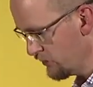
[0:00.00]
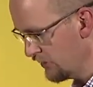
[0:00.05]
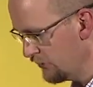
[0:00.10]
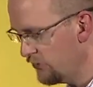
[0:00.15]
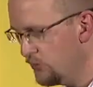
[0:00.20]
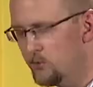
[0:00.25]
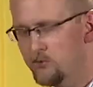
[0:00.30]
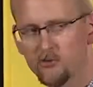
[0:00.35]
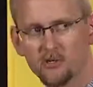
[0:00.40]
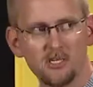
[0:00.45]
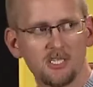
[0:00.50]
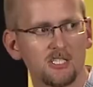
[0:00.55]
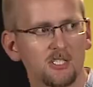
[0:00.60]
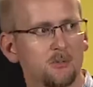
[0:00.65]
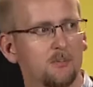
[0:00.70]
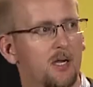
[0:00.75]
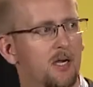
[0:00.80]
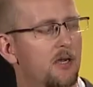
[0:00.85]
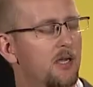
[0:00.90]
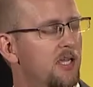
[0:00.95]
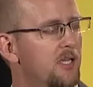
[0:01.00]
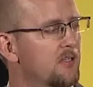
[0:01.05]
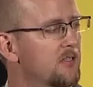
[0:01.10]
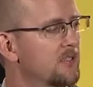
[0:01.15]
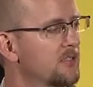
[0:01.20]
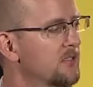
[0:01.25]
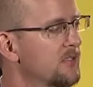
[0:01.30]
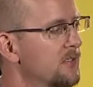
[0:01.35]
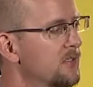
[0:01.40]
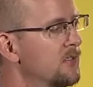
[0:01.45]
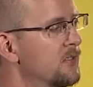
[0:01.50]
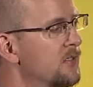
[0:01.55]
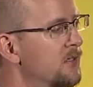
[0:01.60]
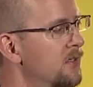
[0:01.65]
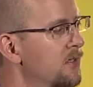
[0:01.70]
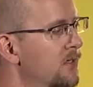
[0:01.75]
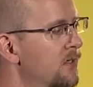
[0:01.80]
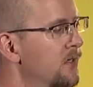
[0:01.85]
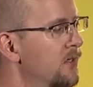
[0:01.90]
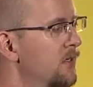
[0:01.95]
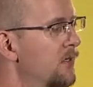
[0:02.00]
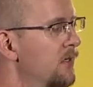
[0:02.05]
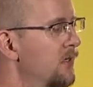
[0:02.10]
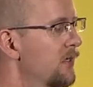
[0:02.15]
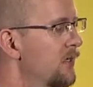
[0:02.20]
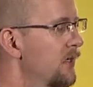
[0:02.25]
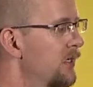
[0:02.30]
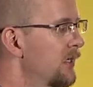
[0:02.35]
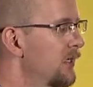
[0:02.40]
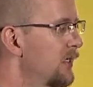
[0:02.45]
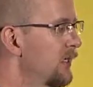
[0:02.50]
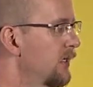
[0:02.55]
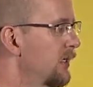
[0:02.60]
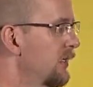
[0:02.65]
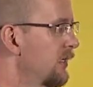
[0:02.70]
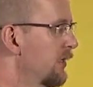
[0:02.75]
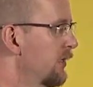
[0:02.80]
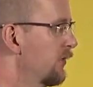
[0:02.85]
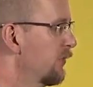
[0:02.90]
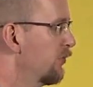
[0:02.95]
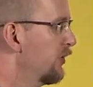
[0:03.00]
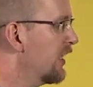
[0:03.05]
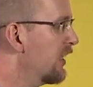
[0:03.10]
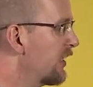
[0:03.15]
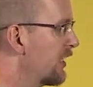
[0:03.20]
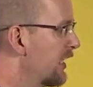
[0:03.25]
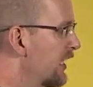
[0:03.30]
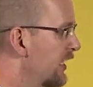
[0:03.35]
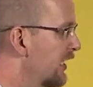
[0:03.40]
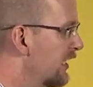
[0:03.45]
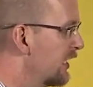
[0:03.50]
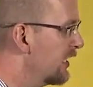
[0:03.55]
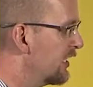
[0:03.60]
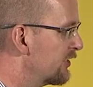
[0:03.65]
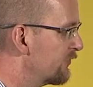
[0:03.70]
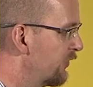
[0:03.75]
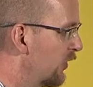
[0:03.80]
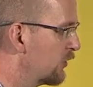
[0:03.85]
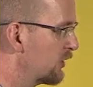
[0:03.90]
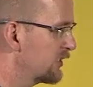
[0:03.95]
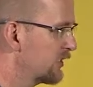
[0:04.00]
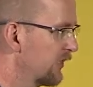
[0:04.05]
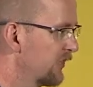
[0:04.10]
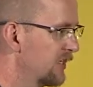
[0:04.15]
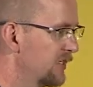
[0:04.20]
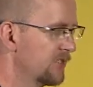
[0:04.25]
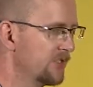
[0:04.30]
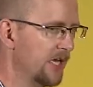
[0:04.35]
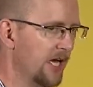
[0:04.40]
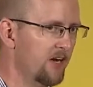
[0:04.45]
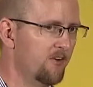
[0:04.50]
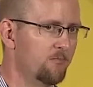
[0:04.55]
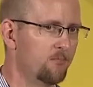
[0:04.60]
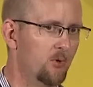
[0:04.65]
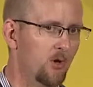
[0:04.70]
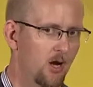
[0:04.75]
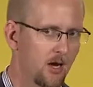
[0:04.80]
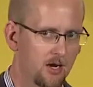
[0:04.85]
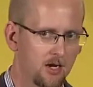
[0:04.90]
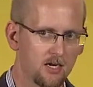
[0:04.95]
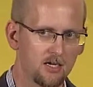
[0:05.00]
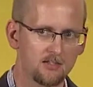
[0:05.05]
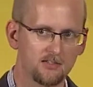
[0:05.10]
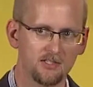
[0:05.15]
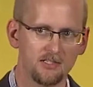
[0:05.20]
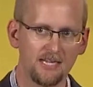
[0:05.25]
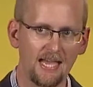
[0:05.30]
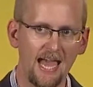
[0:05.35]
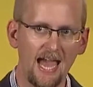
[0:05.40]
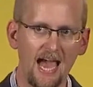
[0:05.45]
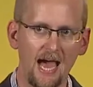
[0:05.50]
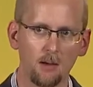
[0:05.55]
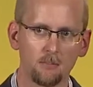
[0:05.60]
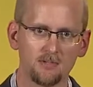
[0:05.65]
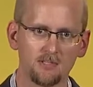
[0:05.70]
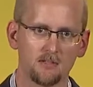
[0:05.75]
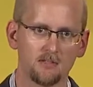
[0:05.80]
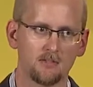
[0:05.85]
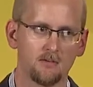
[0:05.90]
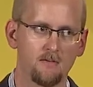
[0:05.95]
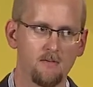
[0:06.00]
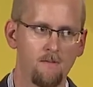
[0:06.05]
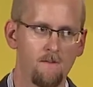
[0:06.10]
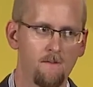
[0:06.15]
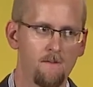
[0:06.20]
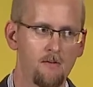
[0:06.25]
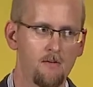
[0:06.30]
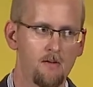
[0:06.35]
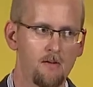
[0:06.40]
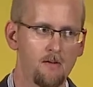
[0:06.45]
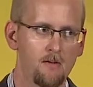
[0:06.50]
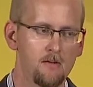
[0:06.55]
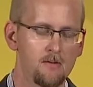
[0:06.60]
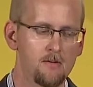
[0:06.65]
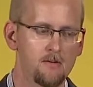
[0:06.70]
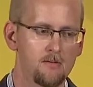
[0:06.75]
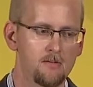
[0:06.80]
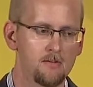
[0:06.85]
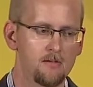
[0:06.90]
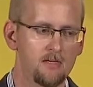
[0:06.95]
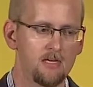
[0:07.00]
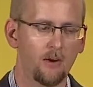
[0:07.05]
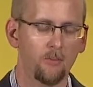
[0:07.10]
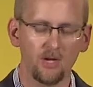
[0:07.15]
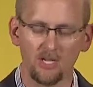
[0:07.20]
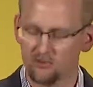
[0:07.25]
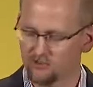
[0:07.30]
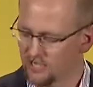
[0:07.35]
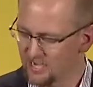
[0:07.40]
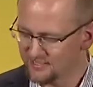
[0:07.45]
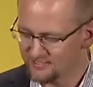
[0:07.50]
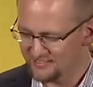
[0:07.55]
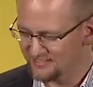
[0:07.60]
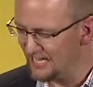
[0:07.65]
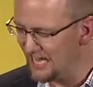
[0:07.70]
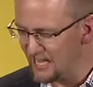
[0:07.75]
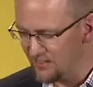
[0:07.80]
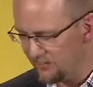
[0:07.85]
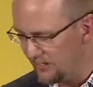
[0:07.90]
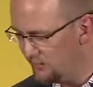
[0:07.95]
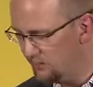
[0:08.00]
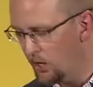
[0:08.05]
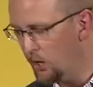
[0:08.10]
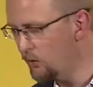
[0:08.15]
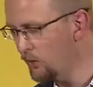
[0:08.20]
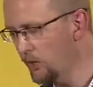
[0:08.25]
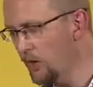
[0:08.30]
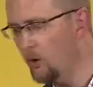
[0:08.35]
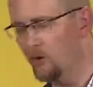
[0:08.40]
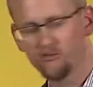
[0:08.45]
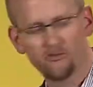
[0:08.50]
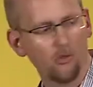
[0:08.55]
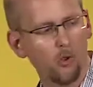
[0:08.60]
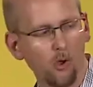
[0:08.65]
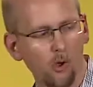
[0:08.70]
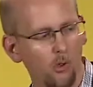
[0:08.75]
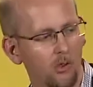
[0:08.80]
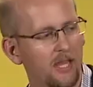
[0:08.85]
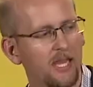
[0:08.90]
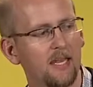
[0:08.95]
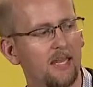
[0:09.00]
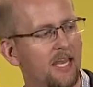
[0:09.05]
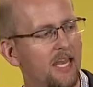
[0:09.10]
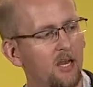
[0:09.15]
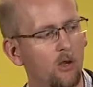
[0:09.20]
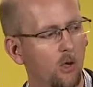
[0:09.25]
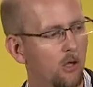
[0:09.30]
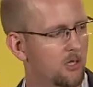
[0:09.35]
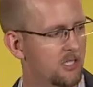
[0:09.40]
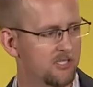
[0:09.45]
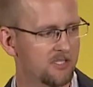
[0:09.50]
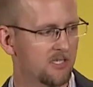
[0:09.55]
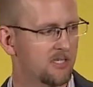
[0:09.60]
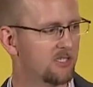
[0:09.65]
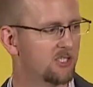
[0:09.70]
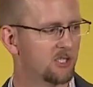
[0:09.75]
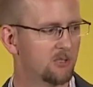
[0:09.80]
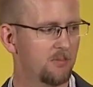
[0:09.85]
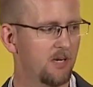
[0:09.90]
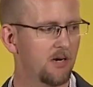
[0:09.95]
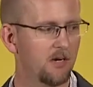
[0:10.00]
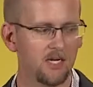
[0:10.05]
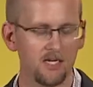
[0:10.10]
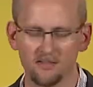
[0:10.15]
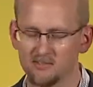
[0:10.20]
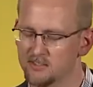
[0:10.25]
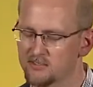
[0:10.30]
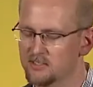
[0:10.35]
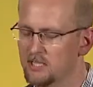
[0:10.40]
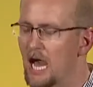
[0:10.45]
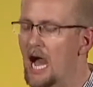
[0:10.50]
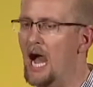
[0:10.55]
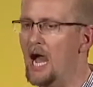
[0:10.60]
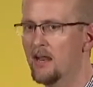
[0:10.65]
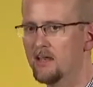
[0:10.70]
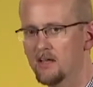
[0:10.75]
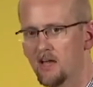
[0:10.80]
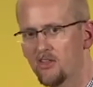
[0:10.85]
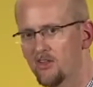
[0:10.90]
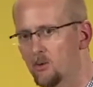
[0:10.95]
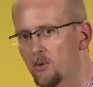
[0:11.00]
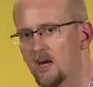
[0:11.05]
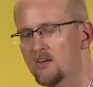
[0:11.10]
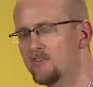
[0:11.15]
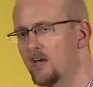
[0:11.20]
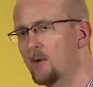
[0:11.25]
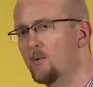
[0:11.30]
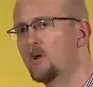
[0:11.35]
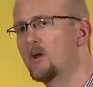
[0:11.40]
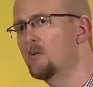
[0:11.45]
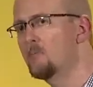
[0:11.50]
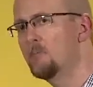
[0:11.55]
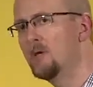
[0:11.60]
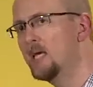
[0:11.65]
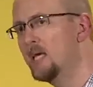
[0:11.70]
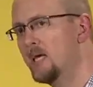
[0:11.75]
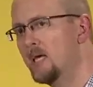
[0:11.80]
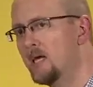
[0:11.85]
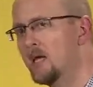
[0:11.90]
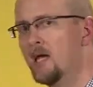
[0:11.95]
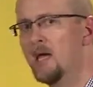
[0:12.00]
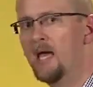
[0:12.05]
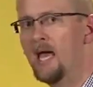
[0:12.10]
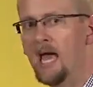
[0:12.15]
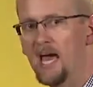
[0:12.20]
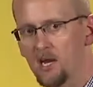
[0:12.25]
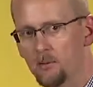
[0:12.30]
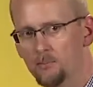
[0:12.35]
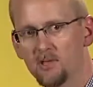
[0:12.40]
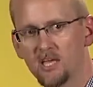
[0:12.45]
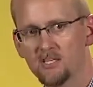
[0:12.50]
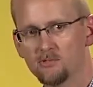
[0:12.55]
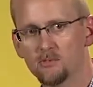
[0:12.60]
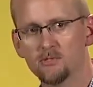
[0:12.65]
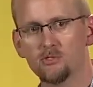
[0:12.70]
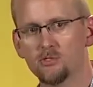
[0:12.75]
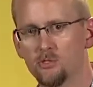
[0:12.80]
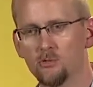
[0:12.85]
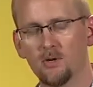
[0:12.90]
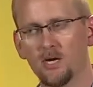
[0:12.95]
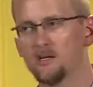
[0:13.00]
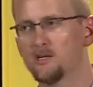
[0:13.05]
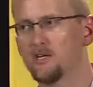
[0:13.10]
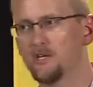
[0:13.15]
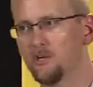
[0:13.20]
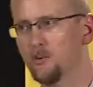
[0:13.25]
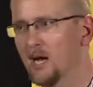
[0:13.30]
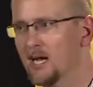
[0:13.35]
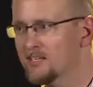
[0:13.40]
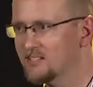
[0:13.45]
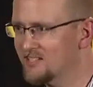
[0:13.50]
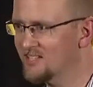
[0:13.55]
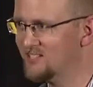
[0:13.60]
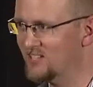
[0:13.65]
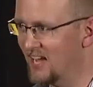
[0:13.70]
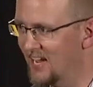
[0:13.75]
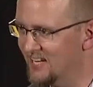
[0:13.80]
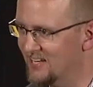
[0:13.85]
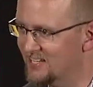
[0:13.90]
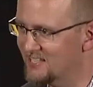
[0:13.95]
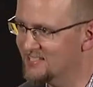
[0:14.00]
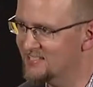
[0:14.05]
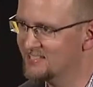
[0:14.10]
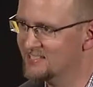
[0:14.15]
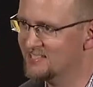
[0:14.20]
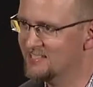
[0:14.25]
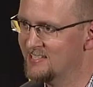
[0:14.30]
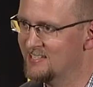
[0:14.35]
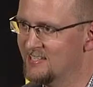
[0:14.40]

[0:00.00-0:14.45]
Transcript: And user experience really is focused on the design of products and apps. And we could try to say that, no, it's the whole end-to-end holistic experience. It's not. Otherwise, I wouldn't be at a place with 200 UX designers